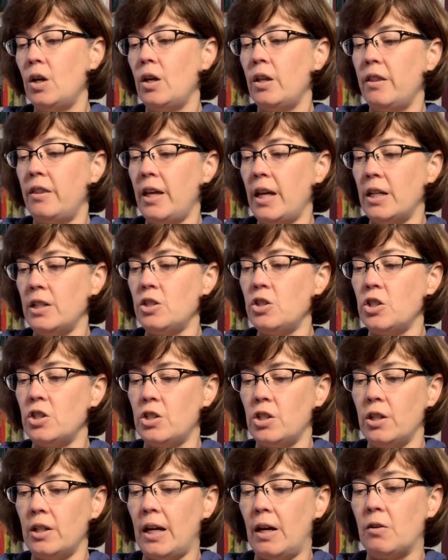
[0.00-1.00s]
Then she
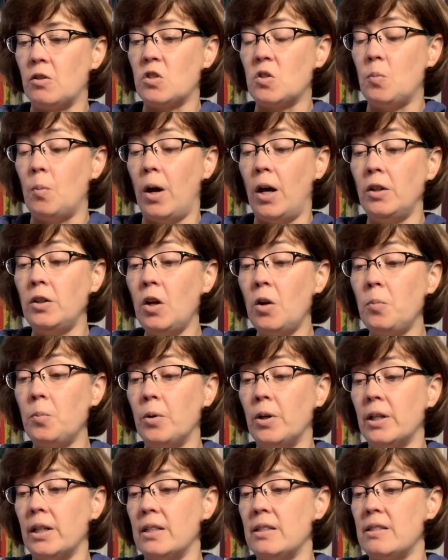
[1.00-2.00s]
took out a small
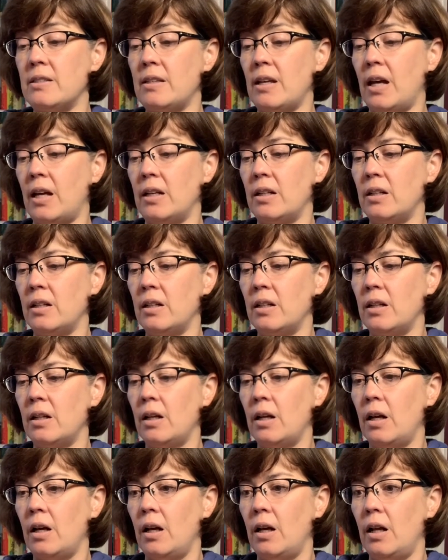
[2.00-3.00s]
notebook and said,
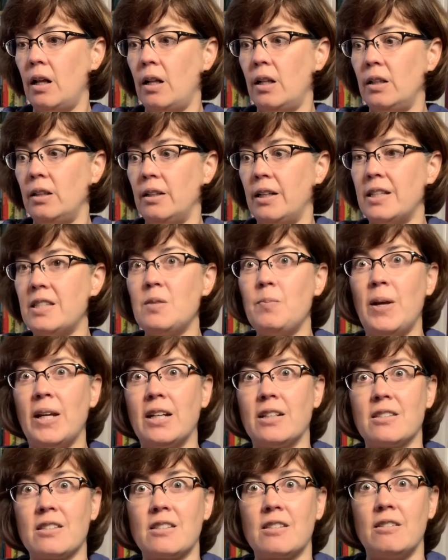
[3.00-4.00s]
Let's make a
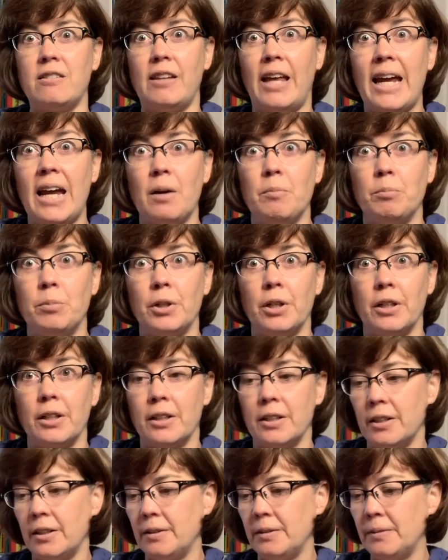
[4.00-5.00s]
slam book.
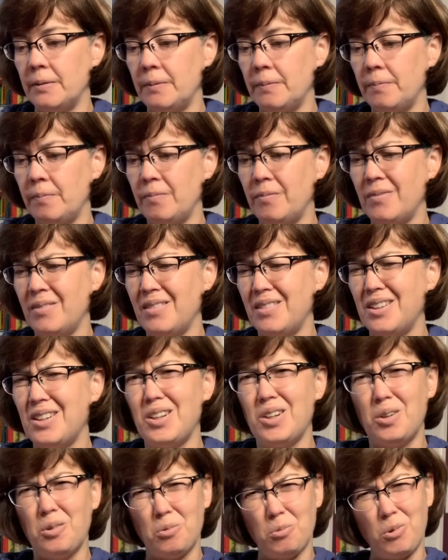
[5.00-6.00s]

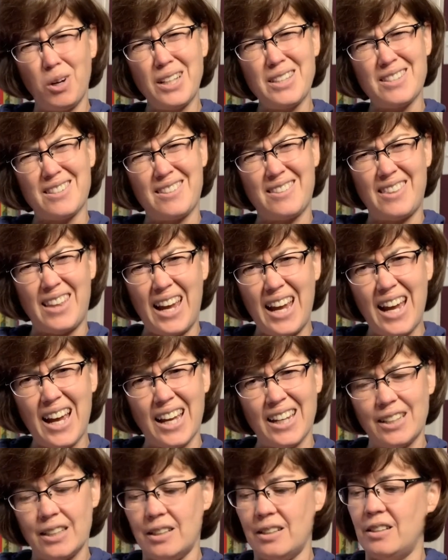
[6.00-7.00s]
What's that?
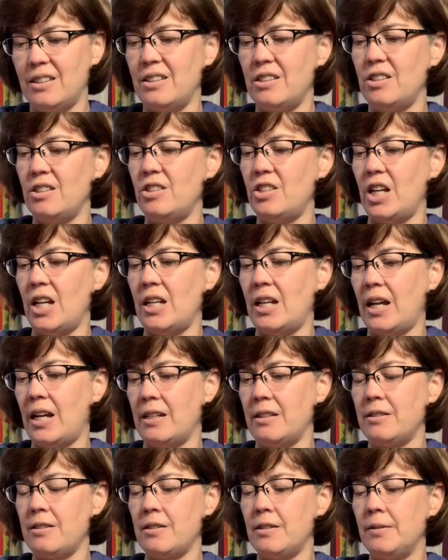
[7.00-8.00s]
Jane
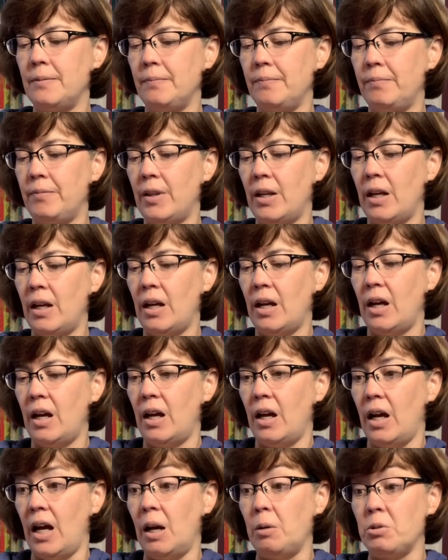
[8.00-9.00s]
asked.
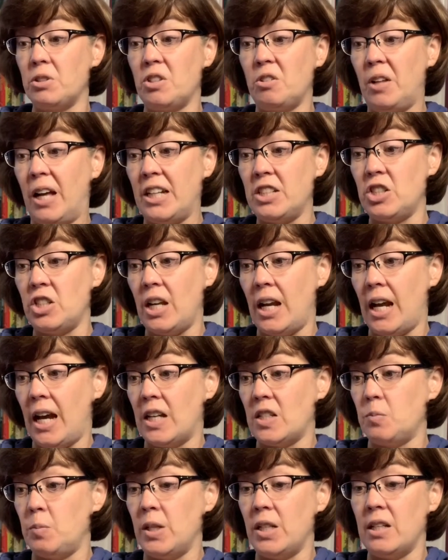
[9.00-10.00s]
I was glad she
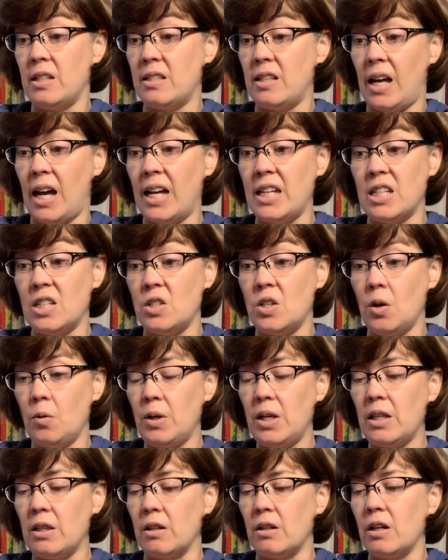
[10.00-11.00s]
asked because I didn't know
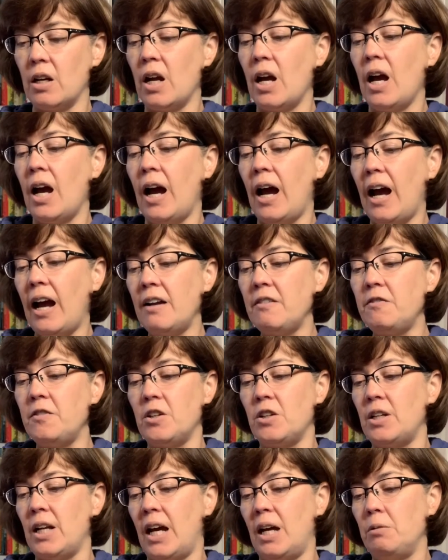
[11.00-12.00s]
either. I
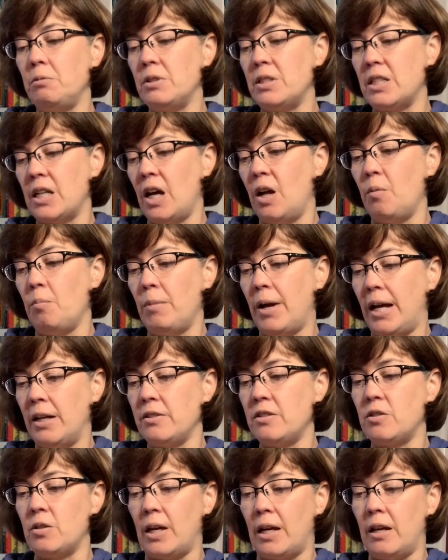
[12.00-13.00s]
figured I would tell Mouse
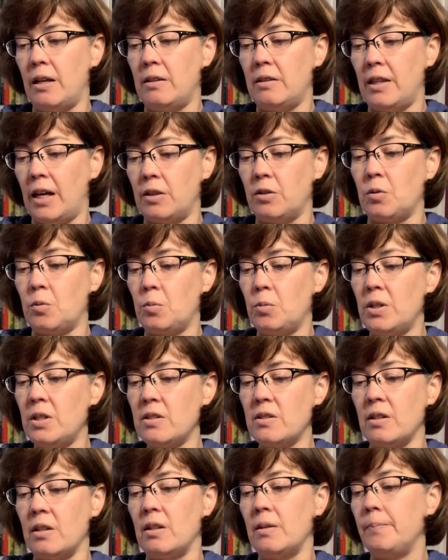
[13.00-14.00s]
that the
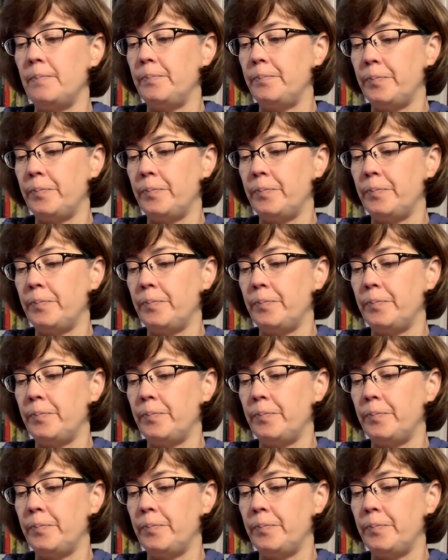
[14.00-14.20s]
reason